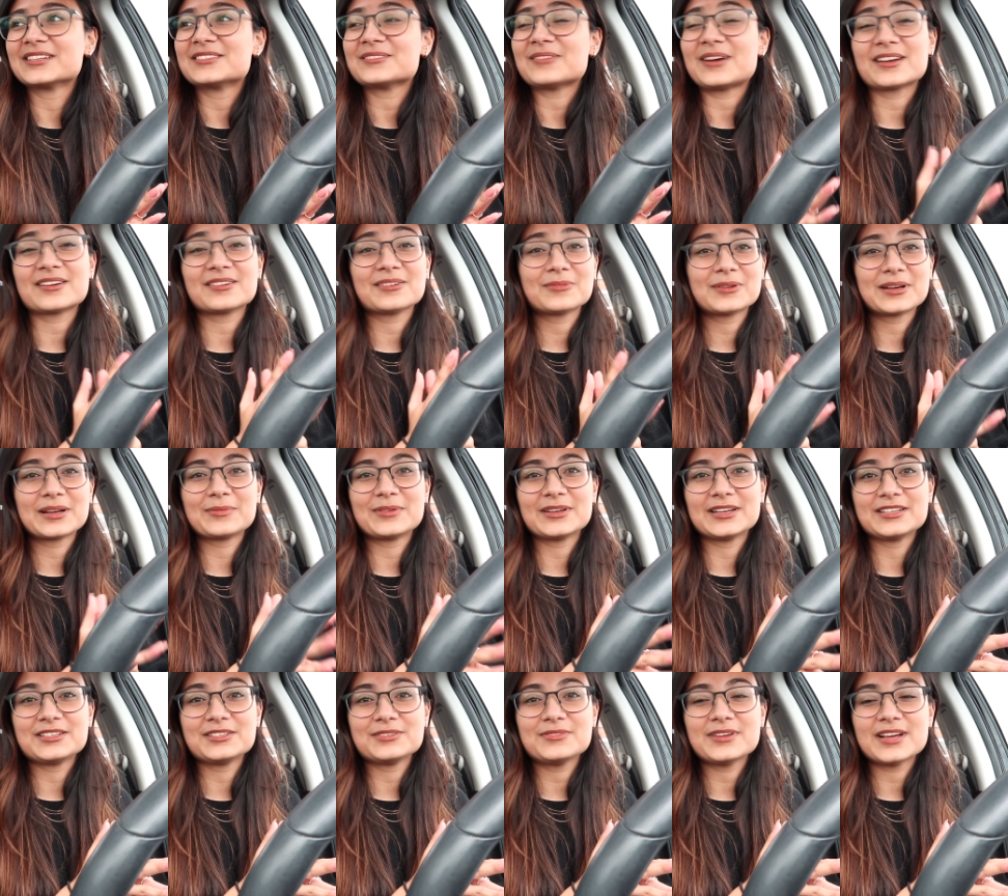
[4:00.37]
to, I don't know what I'm
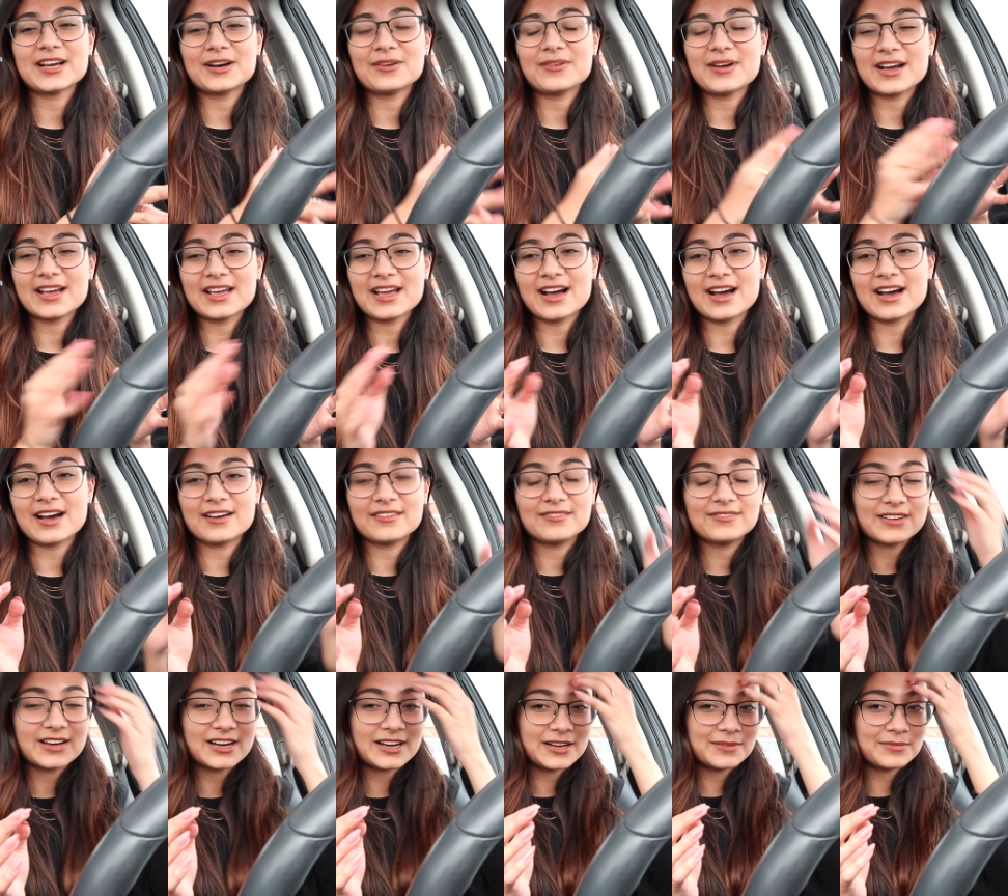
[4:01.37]
gonna do now. I
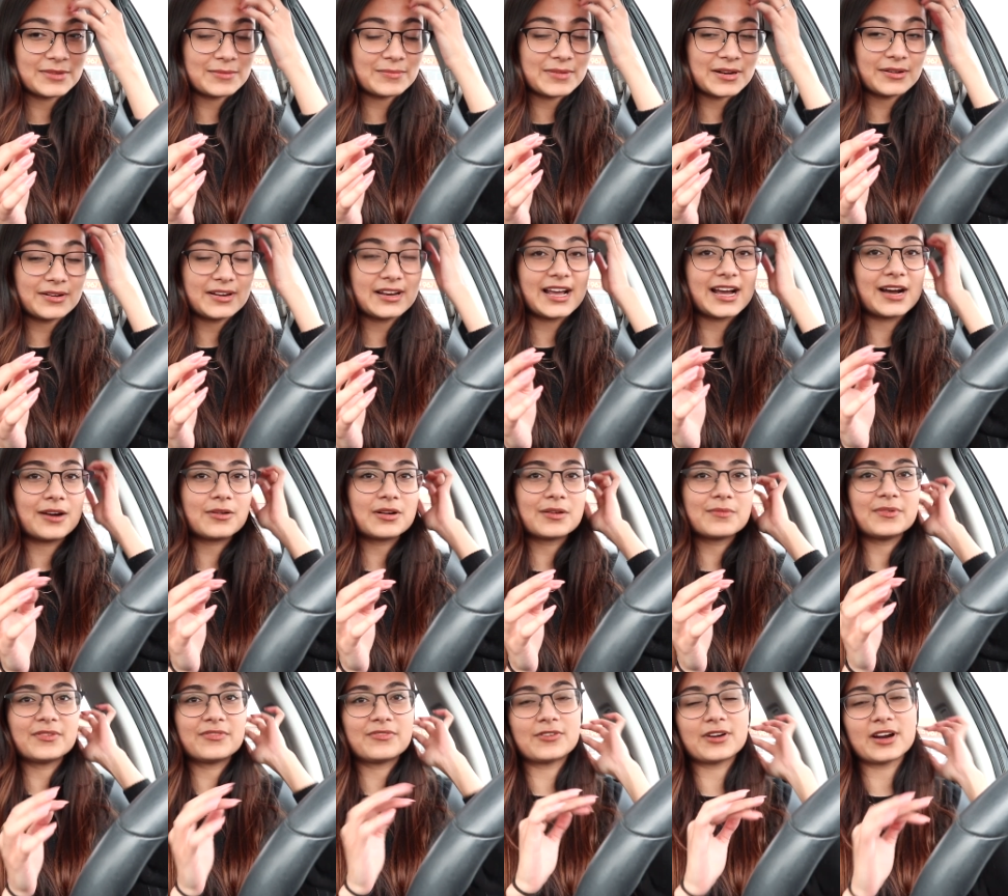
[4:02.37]
have um, about an hour
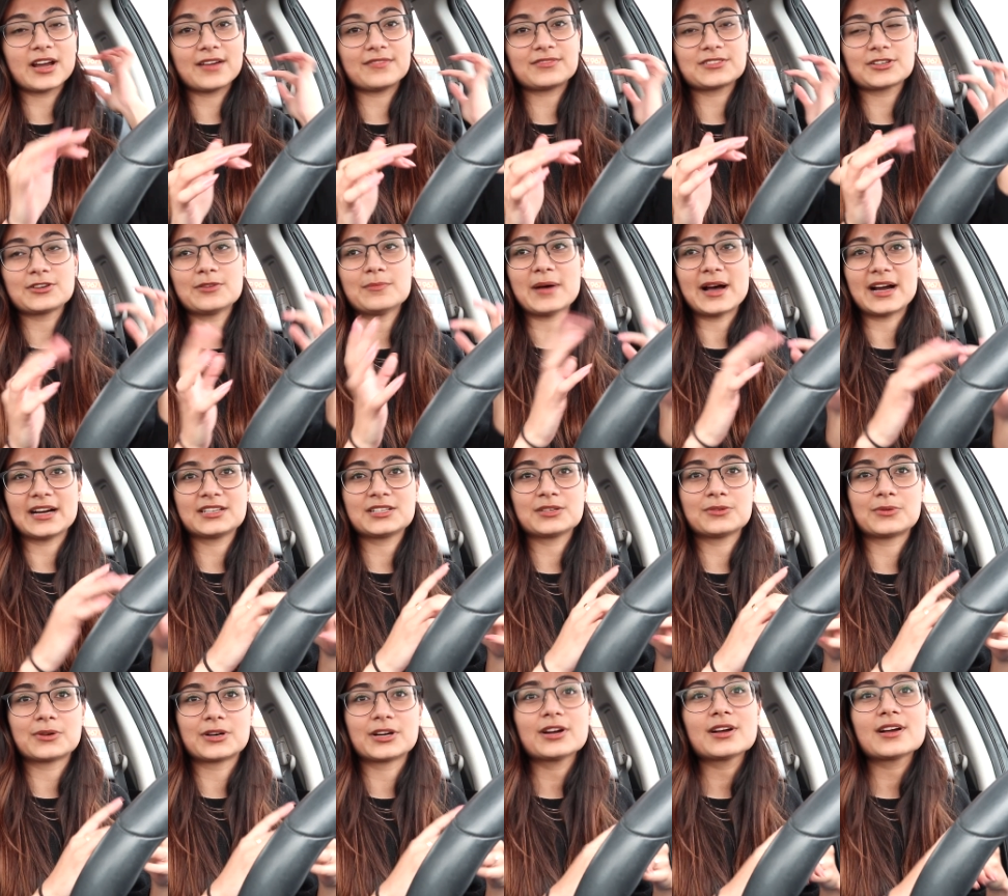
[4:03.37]
before I have to go back to
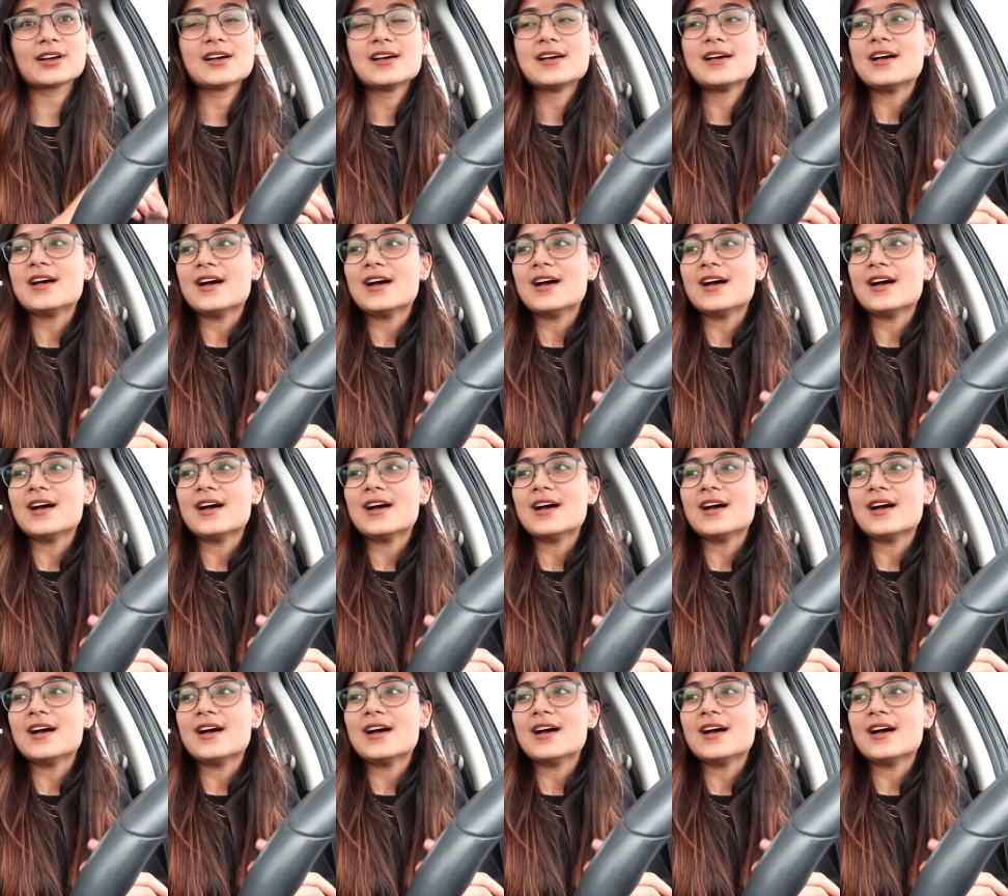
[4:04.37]
work.